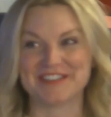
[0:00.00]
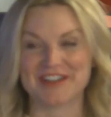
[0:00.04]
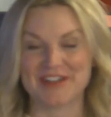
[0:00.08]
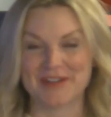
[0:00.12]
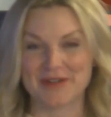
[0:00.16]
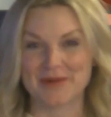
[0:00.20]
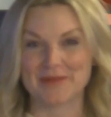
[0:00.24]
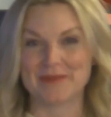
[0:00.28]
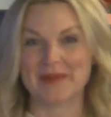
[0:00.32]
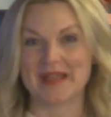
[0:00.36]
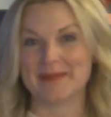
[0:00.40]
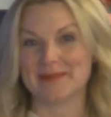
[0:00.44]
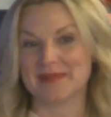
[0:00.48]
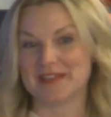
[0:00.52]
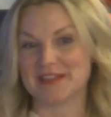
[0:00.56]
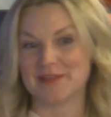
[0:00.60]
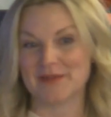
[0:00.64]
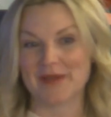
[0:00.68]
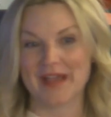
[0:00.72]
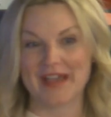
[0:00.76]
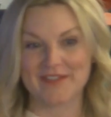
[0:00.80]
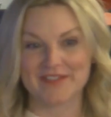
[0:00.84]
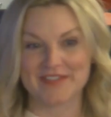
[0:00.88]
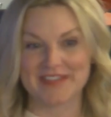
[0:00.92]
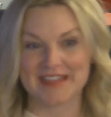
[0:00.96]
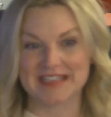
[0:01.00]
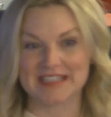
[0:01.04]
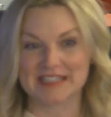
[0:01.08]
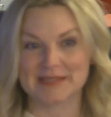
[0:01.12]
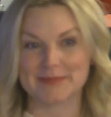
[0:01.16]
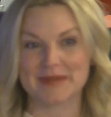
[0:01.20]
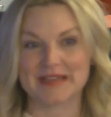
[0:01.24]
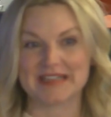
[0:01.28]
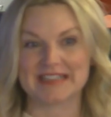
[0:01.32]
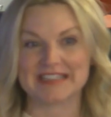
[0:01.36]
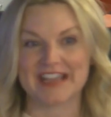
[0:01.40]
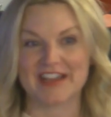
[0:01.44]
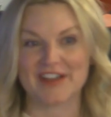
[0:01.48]
You know, maybe you have things
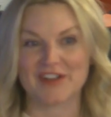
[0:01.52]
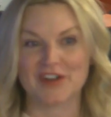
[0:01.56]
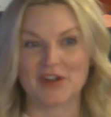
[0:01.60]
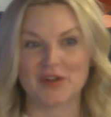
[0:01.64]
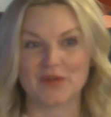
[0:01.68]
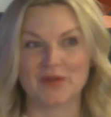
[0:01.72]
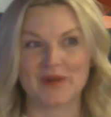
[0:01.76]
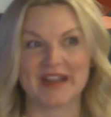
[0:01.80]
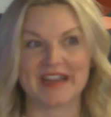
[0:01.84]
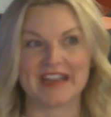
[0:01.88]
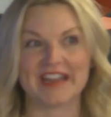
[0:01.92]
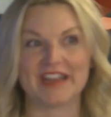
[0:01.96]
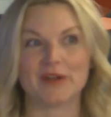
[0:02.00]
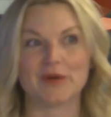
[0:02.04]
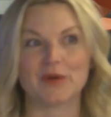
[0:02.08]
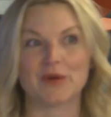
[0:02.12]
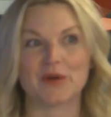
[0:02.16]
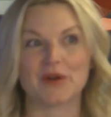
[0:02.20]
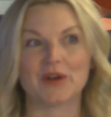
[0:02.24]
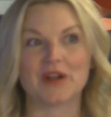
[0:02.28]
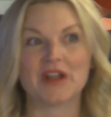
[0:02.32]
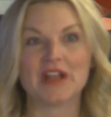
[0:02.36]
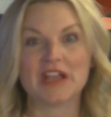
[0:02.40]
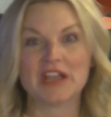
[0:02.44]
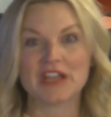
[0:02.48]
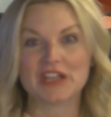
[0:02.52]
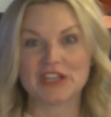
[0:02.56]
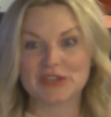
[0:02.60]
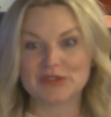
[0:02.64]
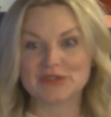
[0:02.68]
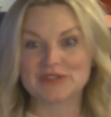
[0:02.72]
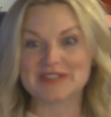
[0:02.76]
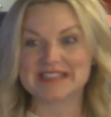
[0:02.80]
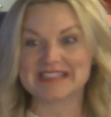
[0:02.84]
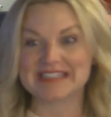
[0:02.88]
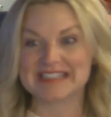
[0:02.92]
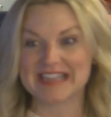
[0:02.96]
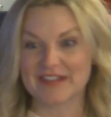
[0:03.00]
picked out already, or you
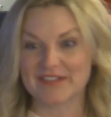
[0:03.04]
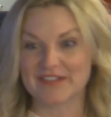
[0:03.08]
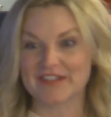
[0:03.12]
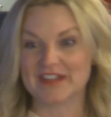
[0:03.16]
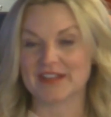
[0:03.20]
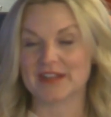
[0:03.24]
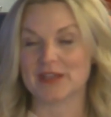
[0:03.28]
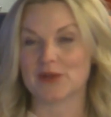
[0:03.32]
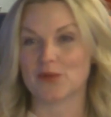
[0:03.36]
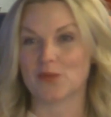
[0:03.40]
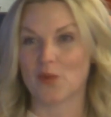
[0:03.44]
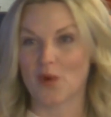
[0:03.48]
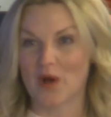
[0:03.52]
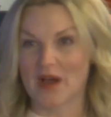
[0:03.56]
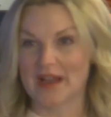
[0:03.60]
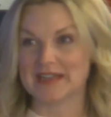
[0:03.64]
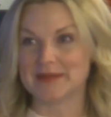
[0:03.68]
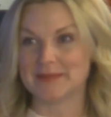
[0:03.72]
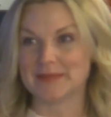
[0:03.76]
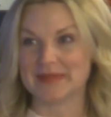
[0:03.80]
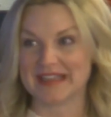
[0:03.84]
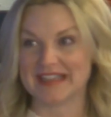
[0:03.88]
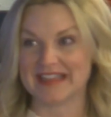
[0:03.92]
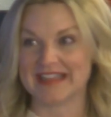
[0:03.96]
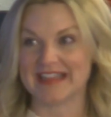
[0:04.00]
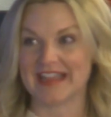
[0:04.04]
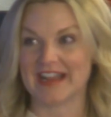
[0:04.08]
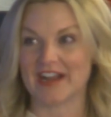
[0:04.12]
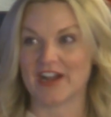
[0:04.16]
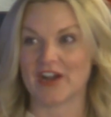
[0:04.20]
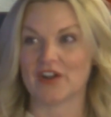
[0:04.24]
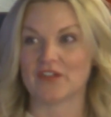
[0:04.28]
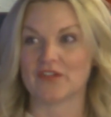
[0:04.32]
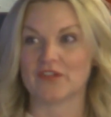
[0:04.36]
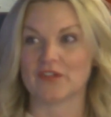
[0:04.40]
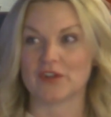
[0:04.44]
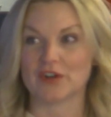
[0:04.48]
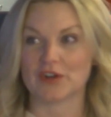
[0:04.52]
just definitely definitely want to be
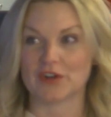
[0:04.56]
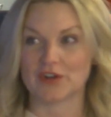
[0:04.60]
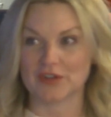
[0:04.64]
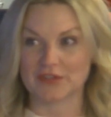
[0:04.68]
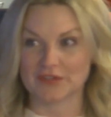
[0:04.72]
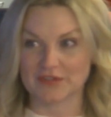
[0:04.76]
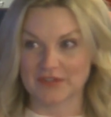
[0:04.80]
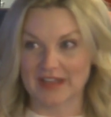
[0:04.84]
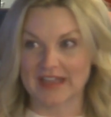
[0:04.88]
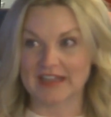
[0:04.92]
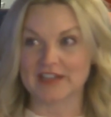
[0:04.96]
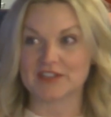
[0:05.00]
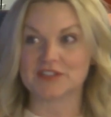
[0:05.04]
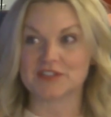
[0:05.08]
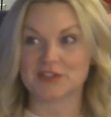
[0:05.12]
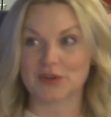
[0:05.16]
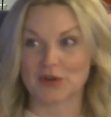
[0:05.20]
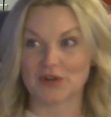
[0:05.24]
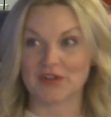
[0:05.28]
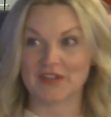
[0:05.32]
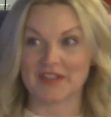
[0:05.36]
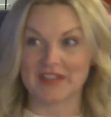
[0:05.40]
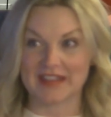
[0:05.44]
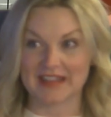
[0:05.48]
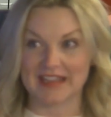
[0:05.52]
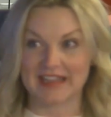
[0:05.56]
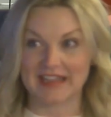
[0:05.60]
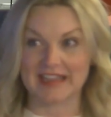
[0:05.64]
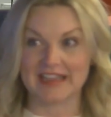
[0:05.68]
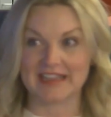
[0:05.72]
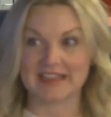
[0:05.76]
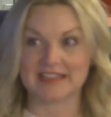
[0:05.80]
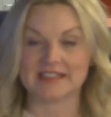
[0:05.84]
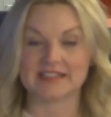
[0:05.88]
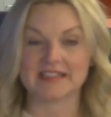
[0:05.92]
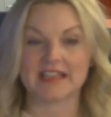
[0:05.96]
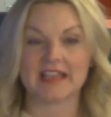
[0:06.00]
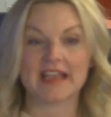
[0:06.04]
there for like certain
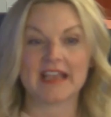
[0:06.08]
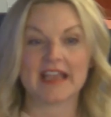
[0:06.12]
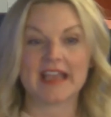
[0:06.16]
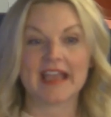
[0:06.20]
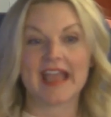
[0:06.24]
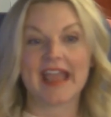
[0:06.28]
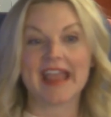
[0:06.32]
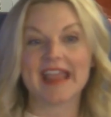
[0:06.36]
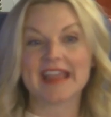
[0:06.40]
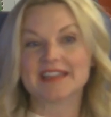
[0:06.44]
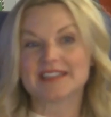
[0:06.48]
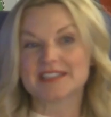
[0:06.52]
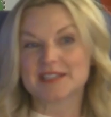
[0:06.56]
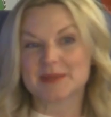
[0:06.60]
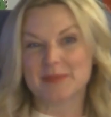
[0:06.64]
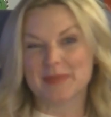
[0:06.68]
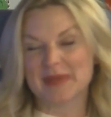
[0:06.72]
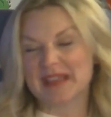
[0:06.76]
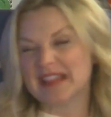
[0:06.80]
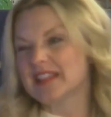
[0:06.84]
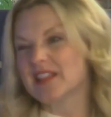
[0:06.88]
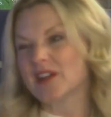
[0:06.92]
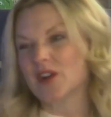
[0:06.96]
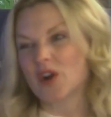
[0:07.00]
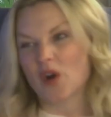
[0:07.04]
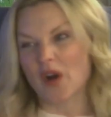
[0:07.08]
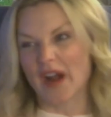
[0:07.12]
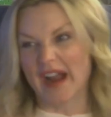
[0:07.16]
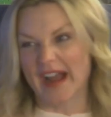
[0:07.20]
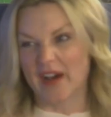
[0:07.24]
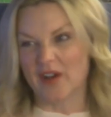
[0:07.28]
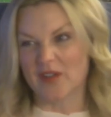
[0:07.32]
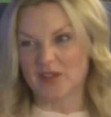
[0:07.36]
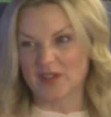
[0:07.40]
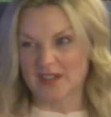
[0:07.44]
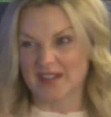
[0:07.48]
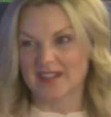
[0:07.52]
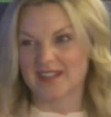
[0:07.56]
things and to beat the
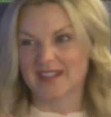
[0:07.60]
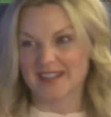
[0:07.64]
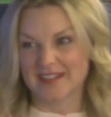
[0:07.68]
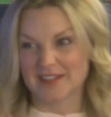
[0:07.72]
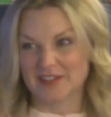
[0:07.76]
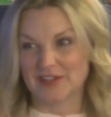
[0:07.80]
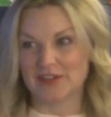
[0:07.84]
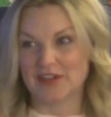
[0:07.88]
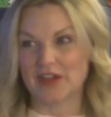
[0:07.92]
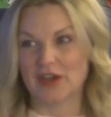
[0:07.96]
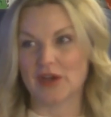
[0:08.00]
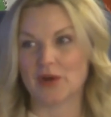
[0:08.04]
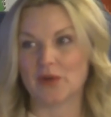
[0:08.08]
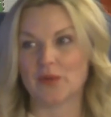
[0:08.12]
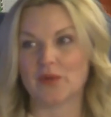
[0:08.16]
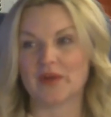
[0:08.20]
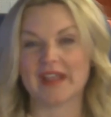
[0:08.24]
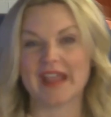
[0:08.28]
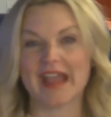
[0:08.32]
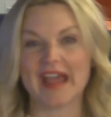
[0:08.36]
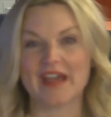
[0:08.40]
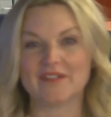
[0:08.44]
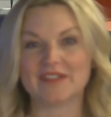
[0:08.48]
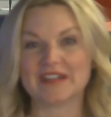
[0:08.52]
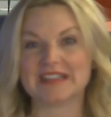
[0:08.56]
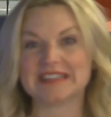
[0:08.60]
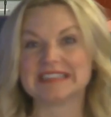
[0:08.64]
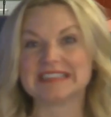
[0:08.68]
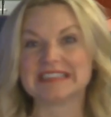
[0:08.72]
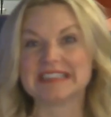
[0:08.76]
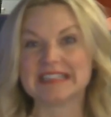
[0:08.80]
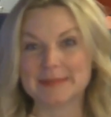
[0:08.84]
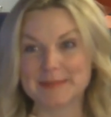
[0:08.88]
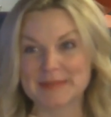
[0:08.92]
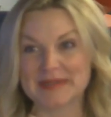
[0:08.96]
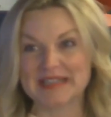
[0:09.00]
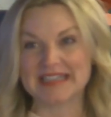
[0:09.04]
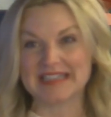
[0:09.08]
crowd. Mm-hmm. You know, we have a
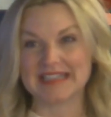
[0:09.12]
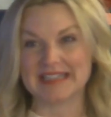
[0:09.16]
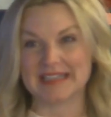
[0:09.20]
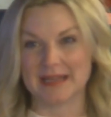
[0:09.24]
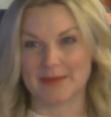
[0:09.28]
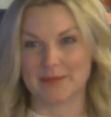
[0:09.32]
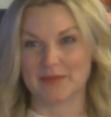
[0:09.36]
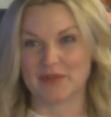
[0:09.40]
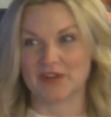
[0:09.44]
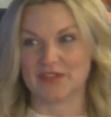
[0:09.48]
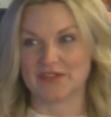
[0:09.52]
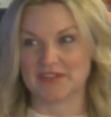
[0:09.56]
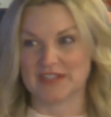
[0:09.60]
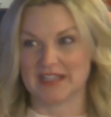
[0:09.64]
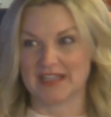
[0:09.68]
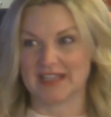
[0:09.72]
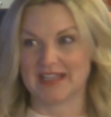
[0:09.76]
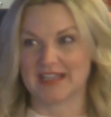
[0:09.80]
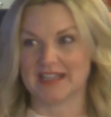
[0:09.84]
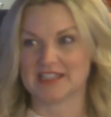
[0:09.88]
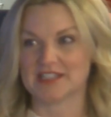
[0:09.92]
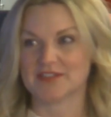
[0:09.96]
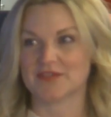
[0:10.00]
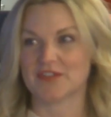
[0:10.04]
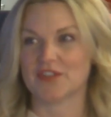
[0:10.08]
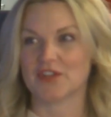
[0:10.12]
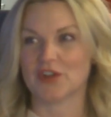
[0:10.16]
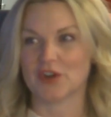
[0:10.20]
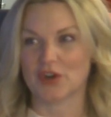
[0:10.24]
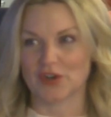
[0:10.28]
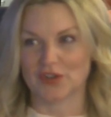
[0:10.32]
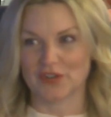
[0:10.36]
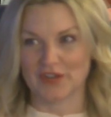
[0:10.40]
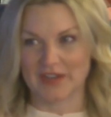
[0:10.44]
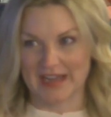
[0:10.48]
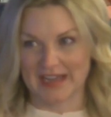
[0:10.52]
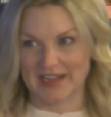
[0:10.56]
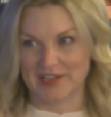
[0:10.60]
limited number of tickets for the
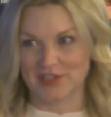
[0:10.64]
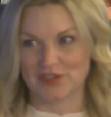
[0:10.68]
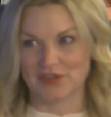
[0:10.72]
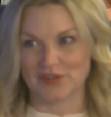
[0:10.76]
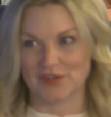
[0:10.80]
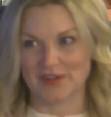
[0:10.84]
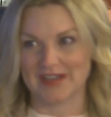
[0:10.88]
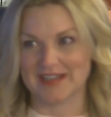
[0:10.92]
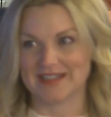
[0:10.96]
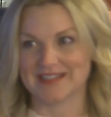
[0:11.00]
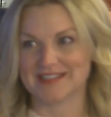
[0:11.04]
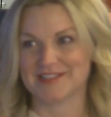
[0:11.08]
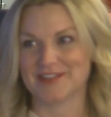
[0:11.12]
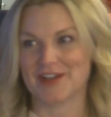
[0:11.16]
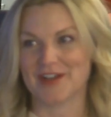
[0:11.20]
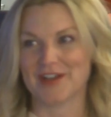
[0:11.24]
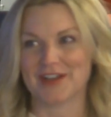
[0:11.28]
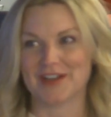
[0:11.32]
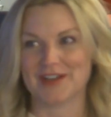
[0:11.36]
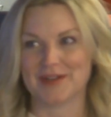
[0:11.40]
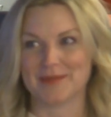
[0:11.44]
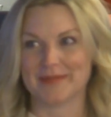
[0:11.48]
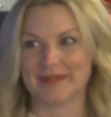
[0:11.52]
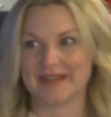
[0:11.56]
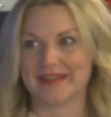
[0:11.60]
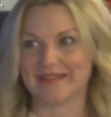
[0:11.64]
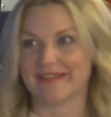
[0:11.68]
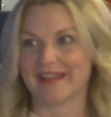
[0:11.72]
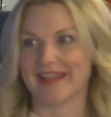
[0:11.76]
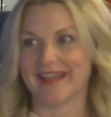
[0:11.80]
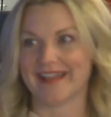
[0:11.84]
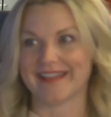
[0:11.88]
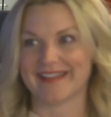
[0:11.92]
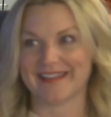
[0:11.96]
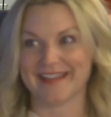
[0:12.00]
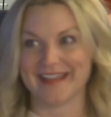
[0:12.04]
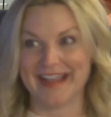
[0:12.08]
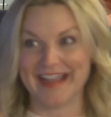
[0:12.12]
early entry. It's not going to be like